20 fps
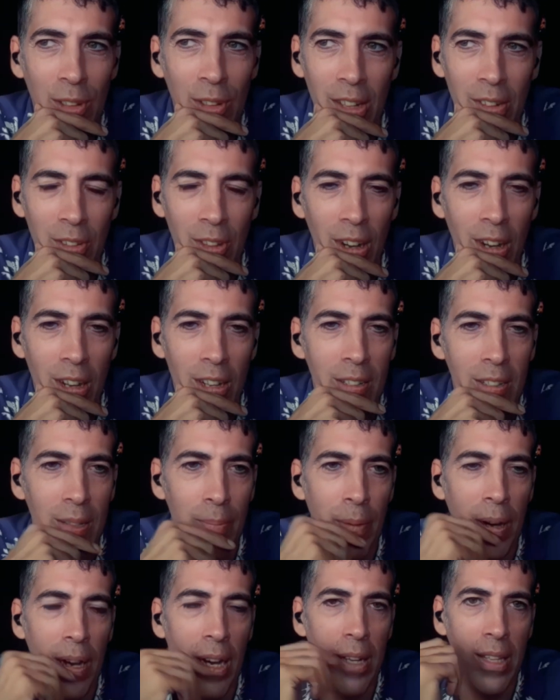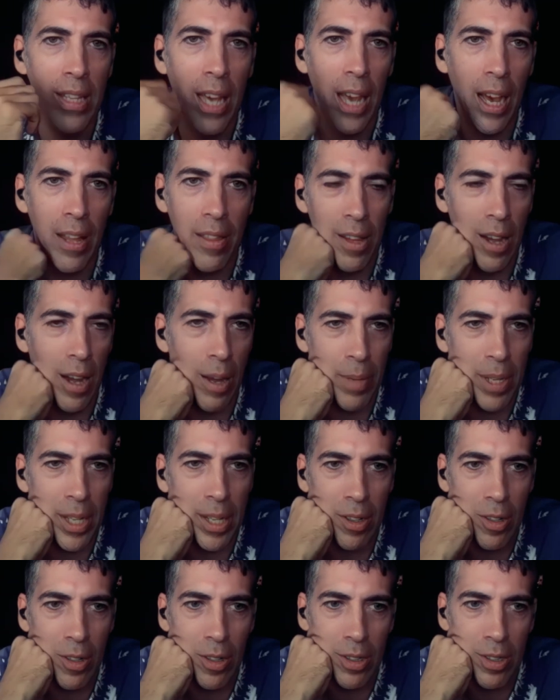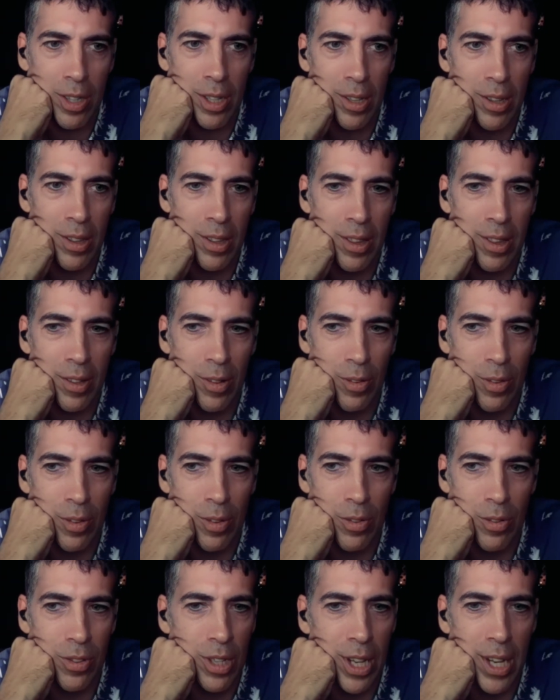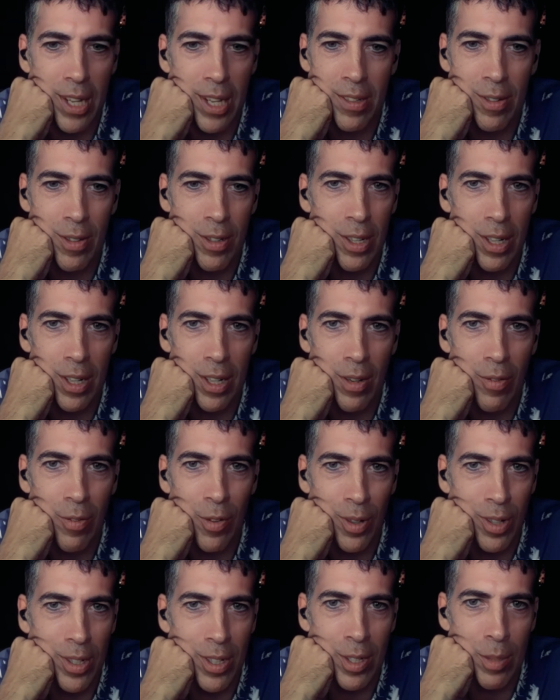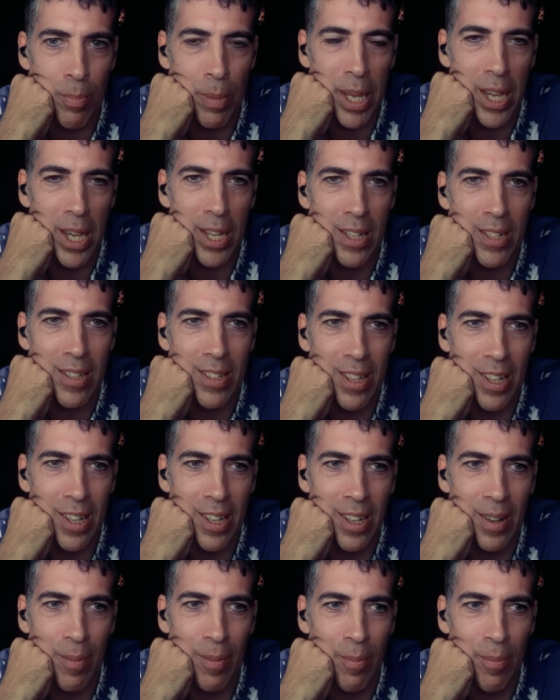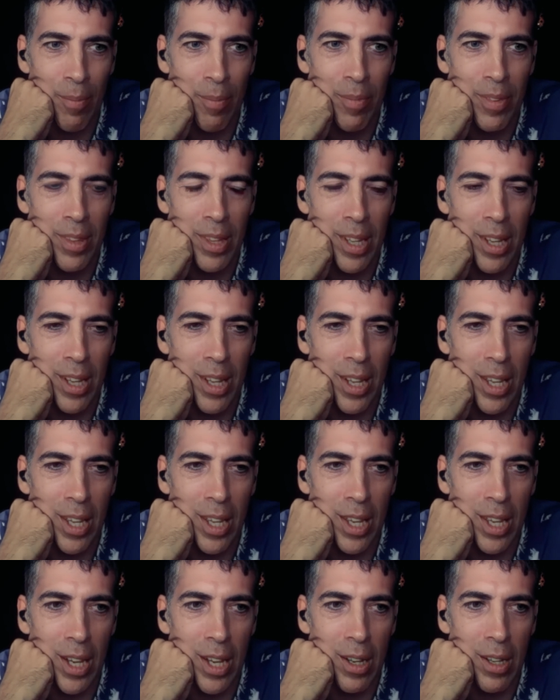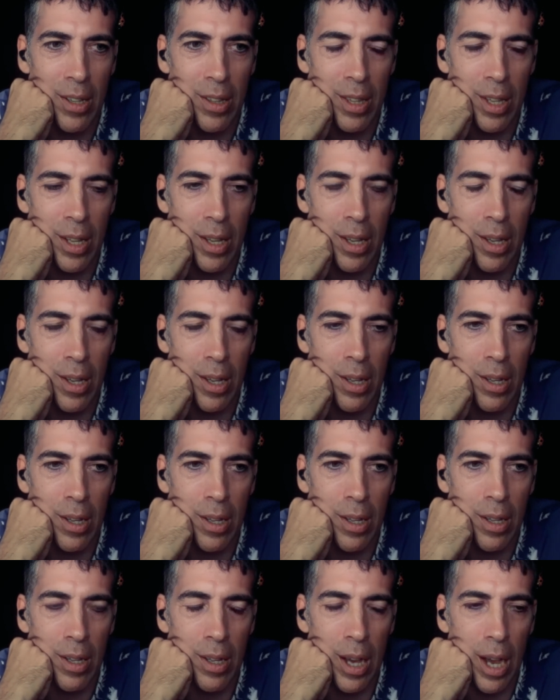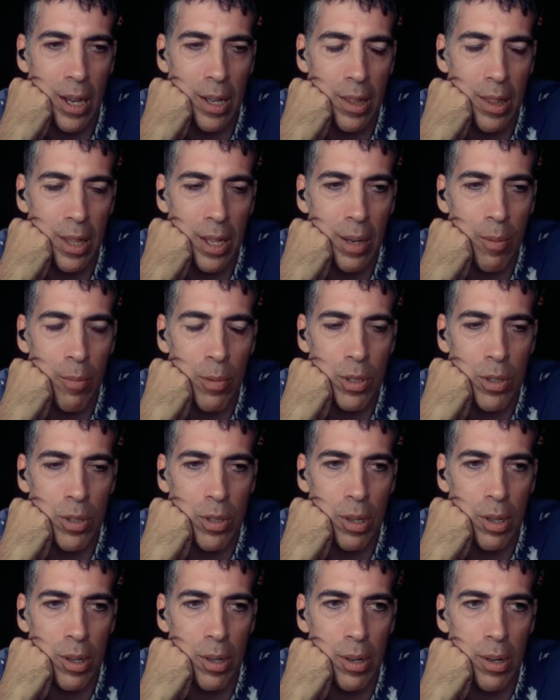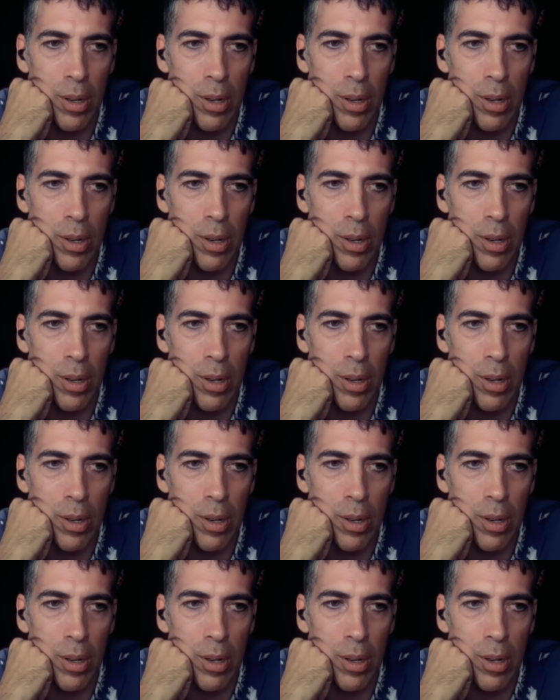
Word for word: too. That's awesome. Uh, yeah, I mean, look, they, the, those guys delivered in spades. Um, they, uh, they, I think it was